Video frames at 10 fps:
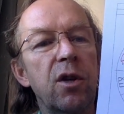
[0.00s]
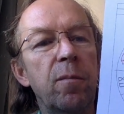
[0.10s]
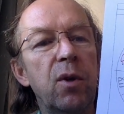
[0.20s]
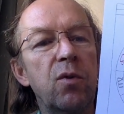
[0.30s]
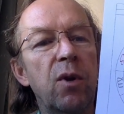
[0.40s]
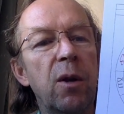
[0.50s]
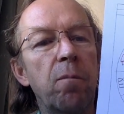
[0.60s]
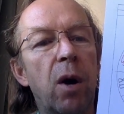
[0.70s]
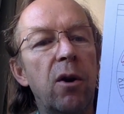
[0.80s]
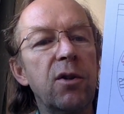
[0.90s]
in between
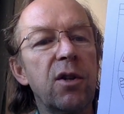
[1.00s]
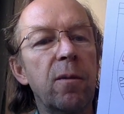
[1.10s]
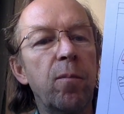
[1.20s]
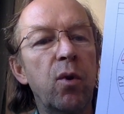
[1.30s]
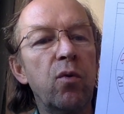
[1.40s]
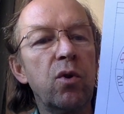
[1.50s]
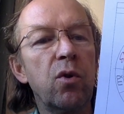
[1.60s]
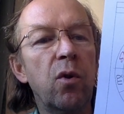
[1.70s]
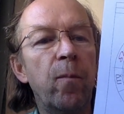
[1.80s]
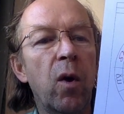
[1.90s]
Mars and
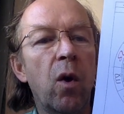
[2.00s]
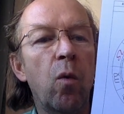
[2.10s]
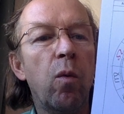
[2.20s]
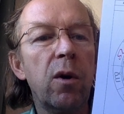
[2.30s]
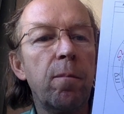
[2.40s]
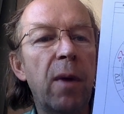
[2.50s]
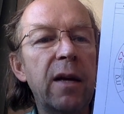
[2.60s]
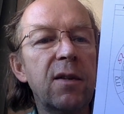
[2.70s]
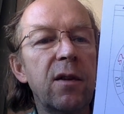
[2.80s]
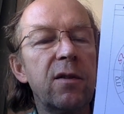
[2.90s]
Pluto, what
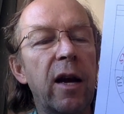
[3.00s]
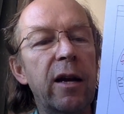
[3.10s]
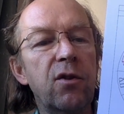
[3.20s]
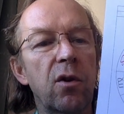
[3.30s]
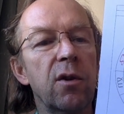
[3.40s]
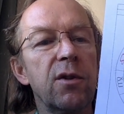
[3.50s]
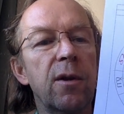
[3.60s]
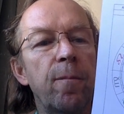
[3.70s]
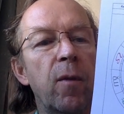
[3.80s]
makes it dangerous?